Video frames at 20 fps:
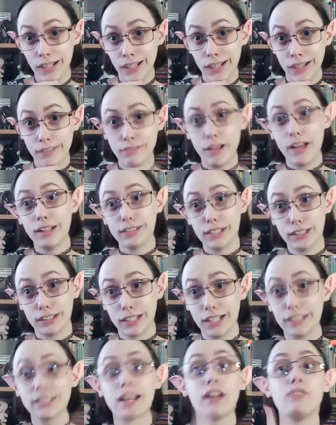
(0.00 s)
Valentine's Day
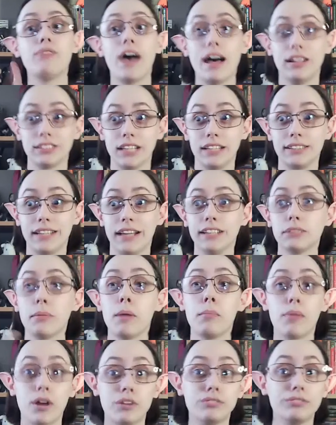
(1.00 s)
is not Valentine's Day, it's my
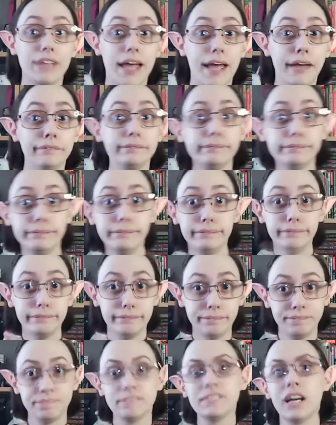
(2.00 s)
birthday.
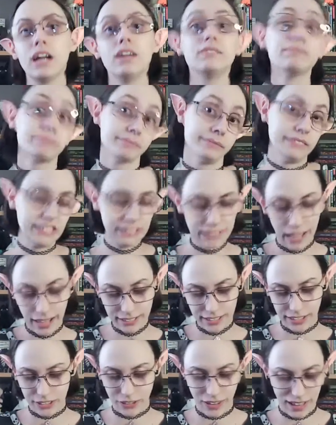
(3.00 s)
I
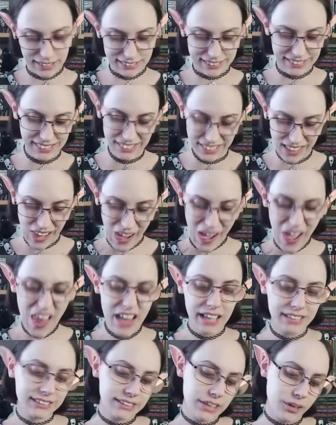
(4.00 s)
digress.
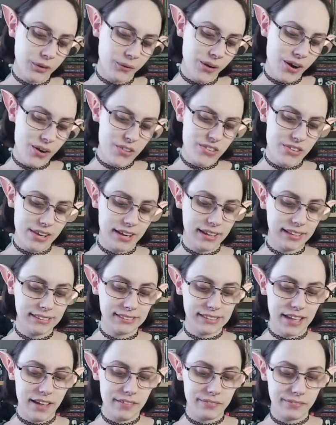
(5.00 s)
So, Earth signs,
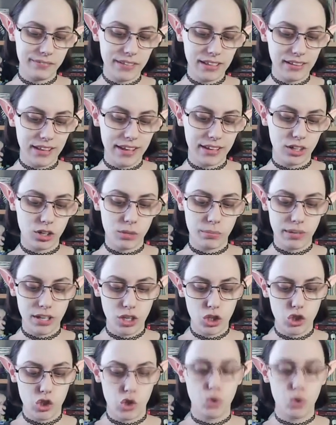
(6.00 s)
I feel like you're being too